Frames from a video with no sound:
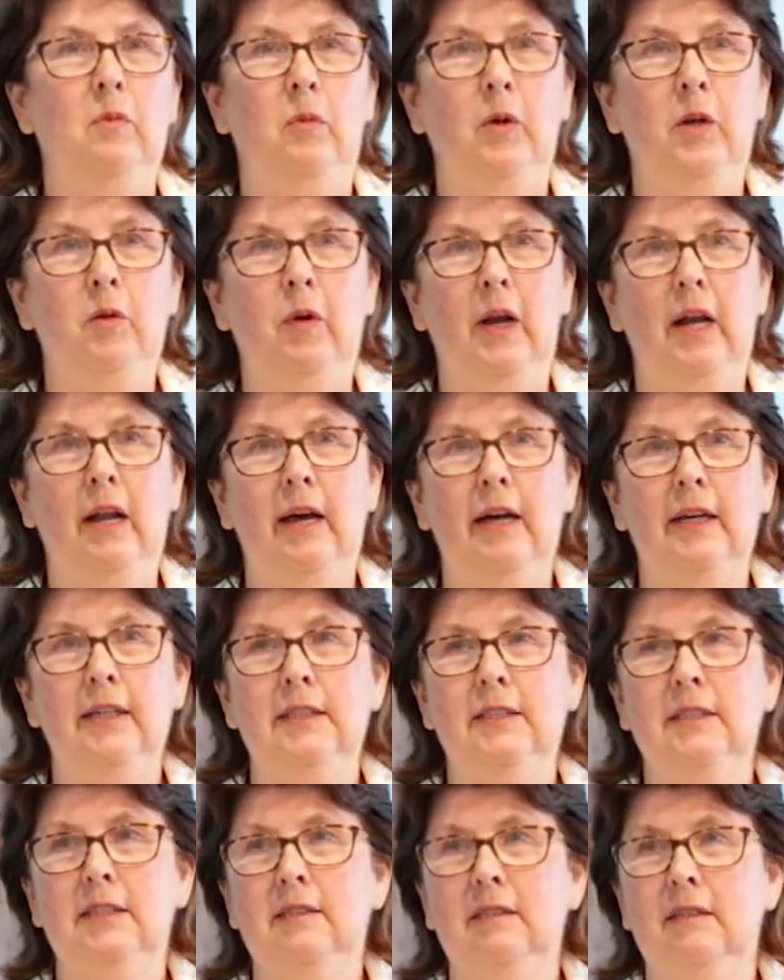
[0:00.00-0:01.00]
we
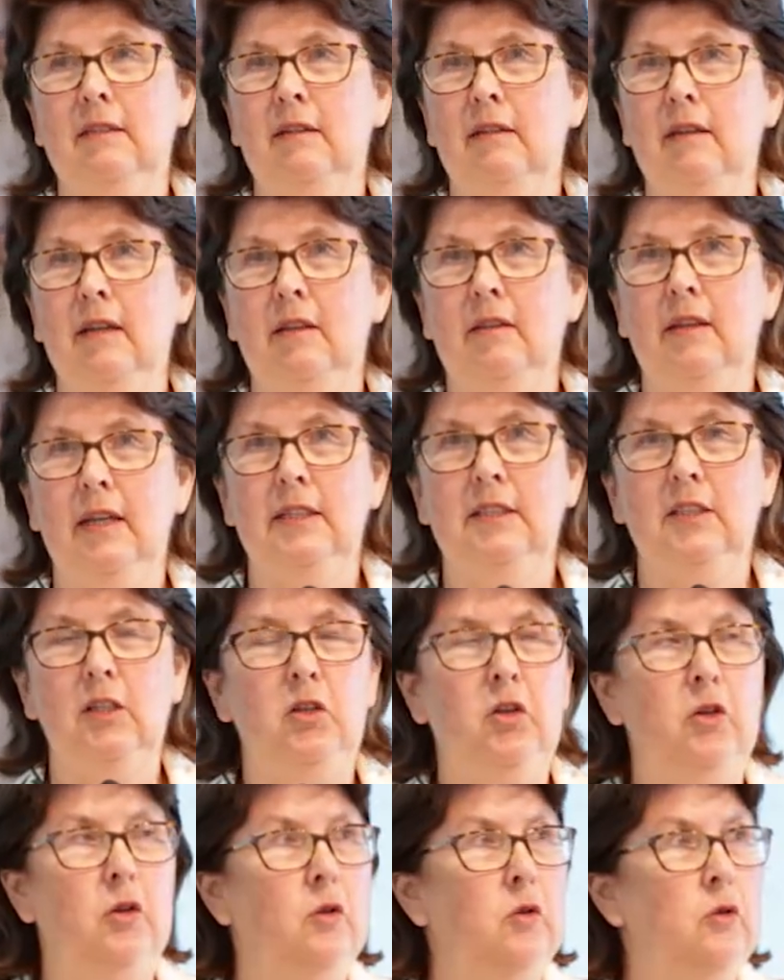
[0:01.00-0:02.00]
realise that there's a
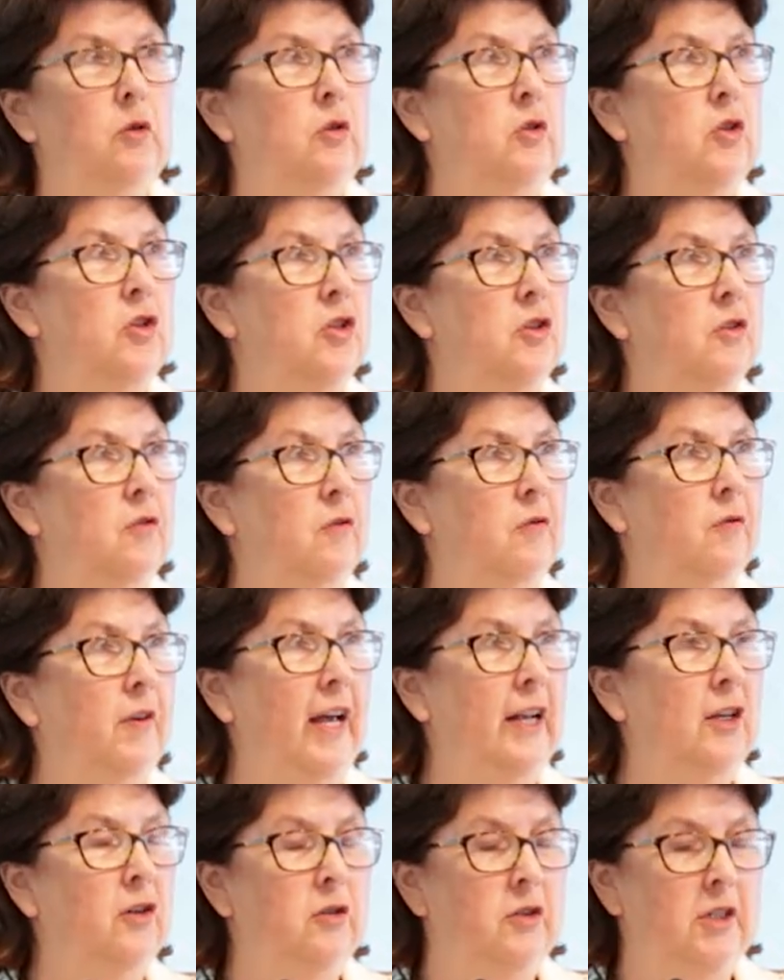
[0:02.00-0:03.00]
huge
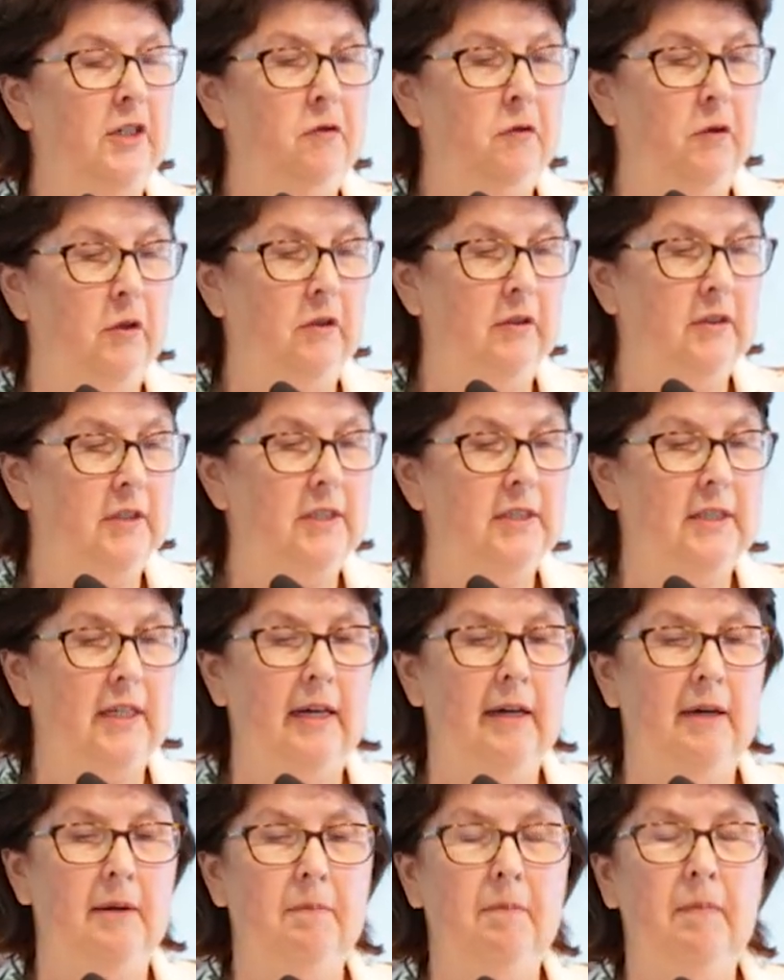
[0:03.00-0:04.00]
value difference
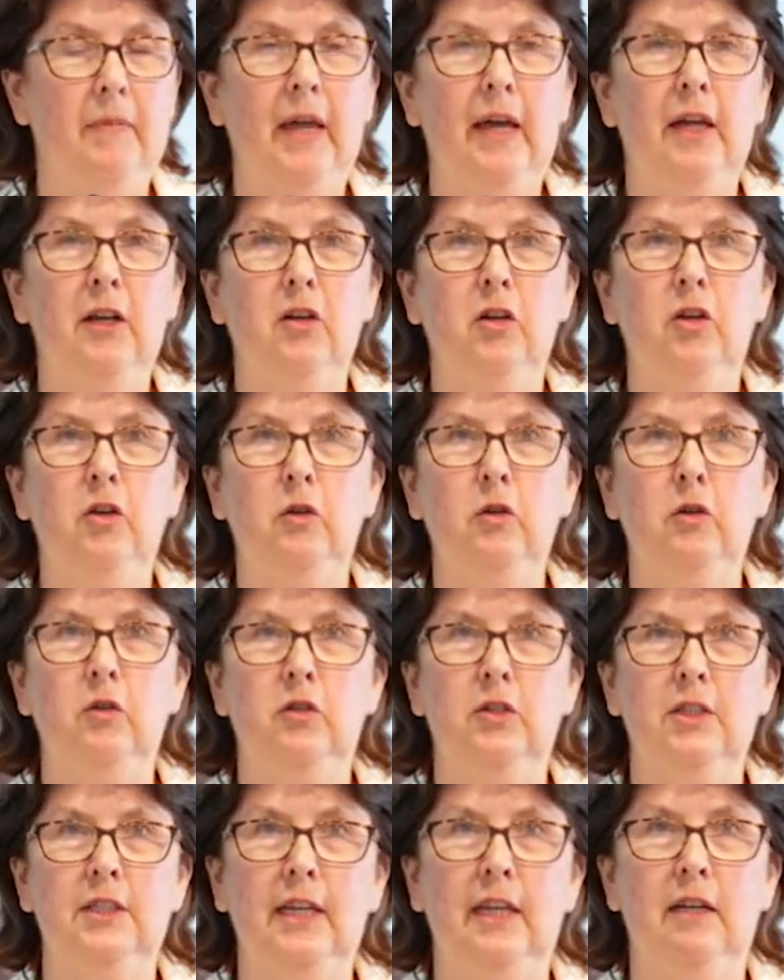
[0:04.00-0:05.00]
and a
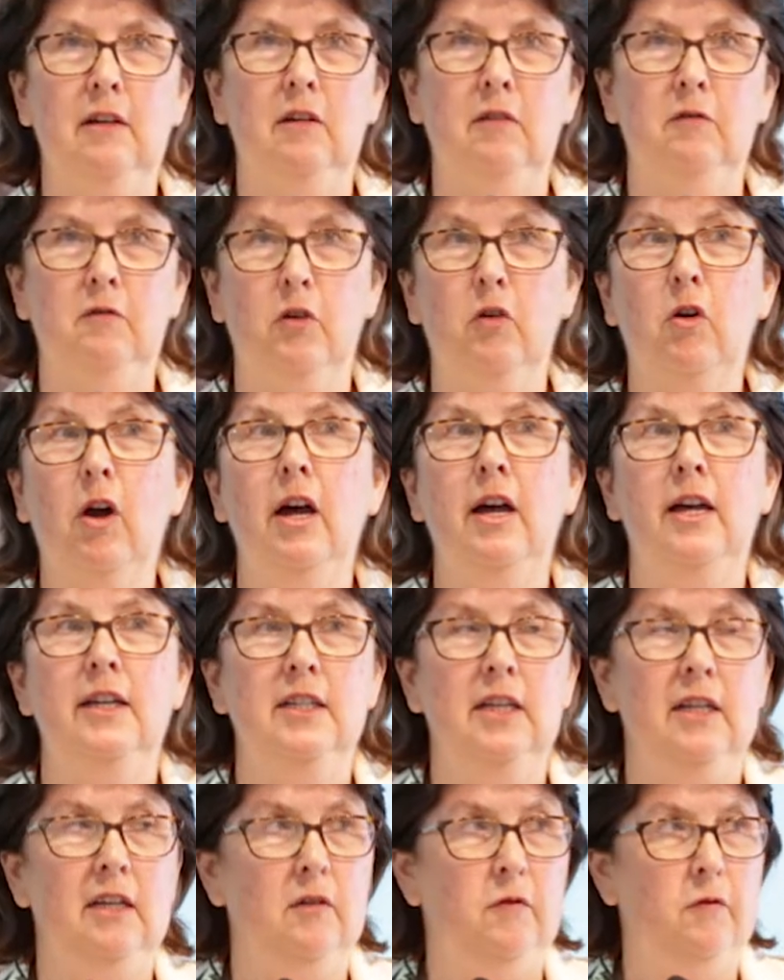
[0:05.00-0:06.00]
huge
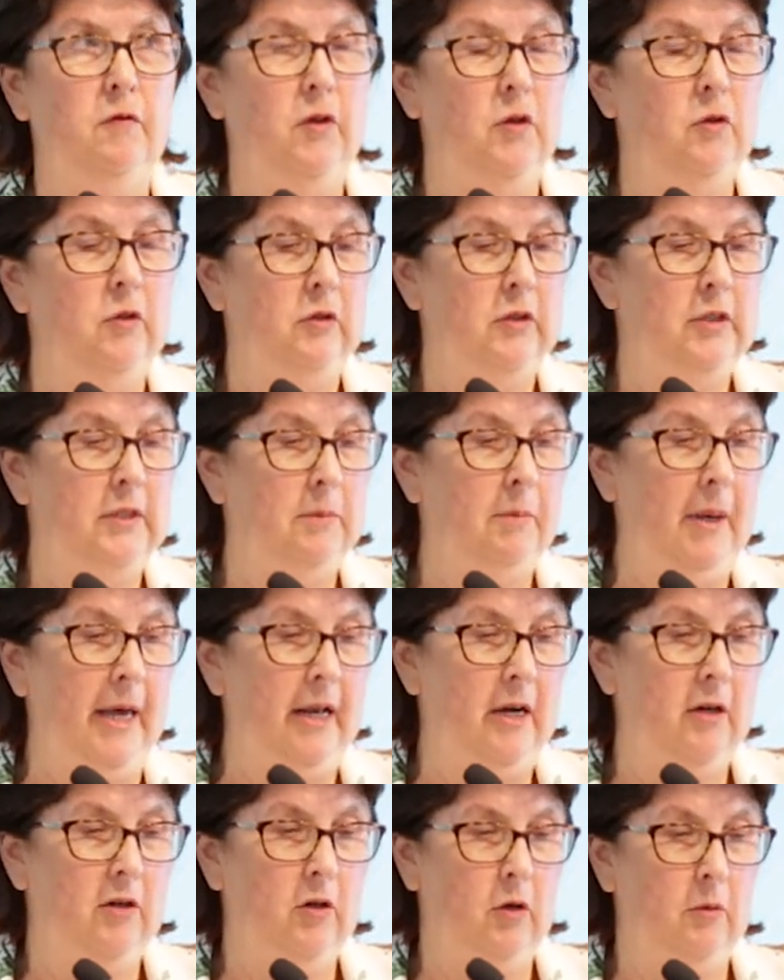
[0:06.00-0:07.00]
variety of views
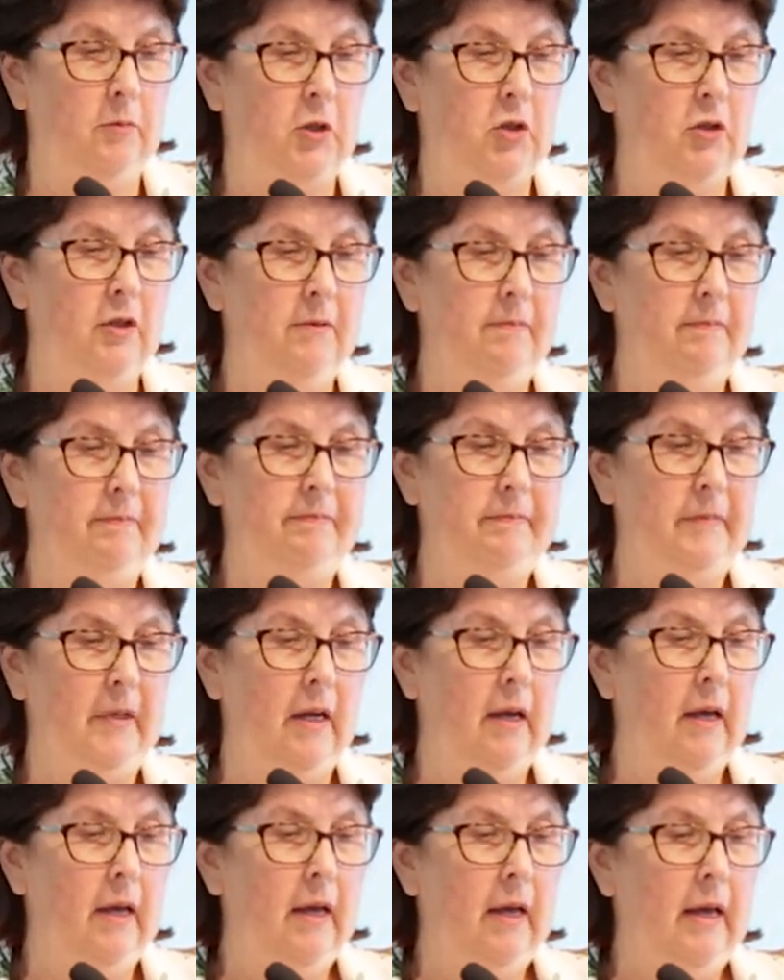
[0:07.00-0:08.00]
about adoption.
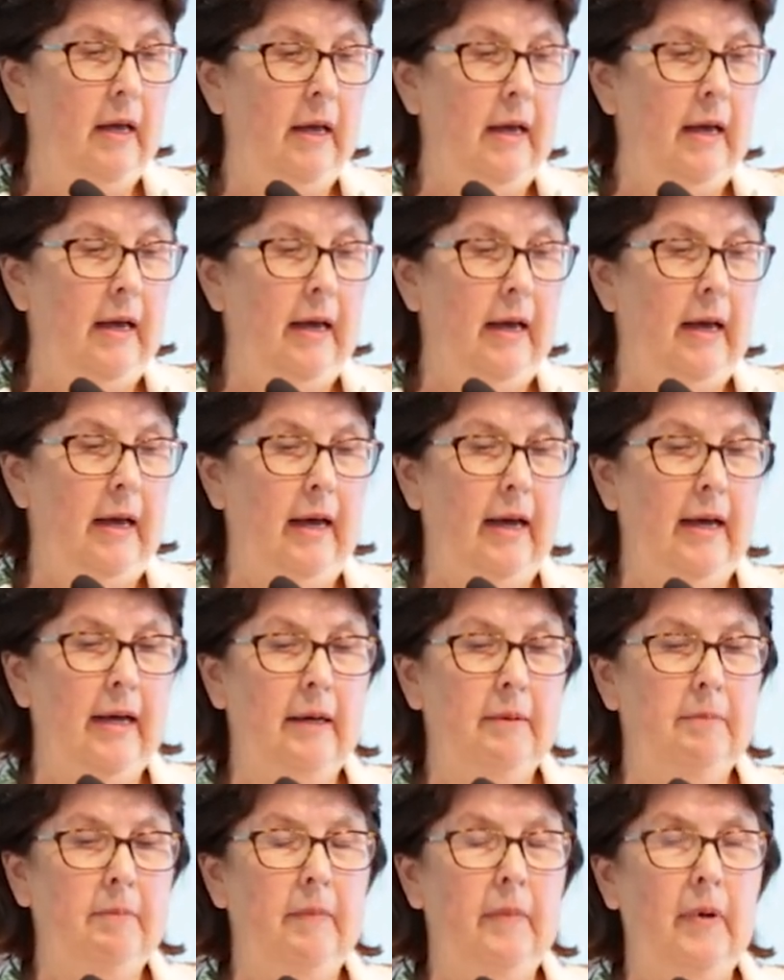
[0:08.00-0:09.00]

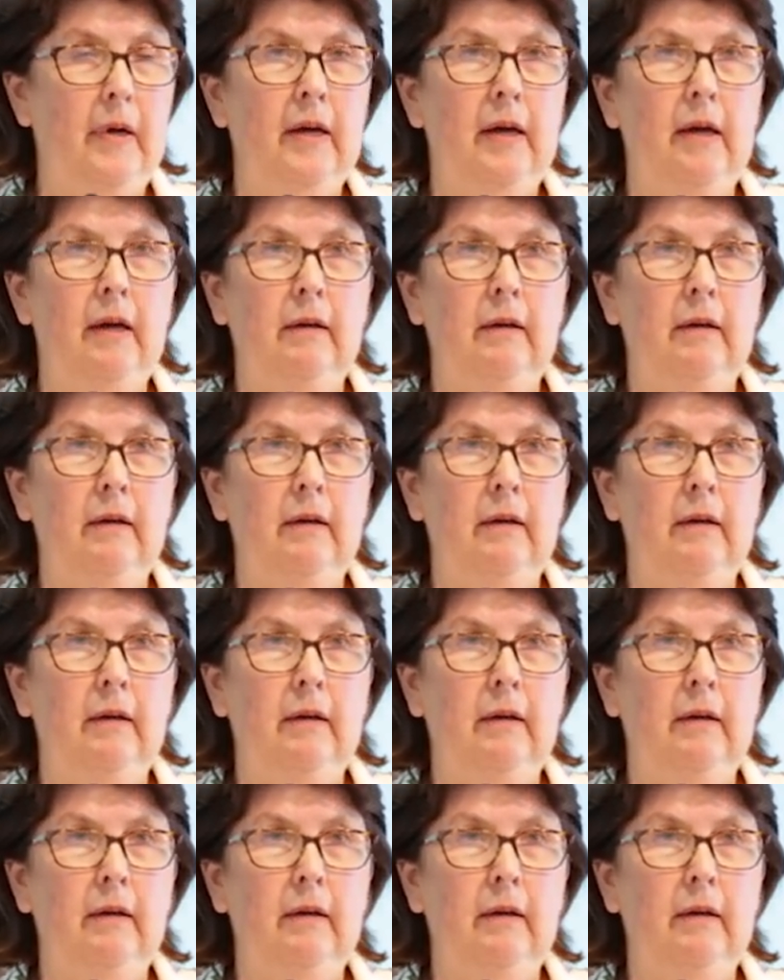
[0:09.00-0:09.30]
One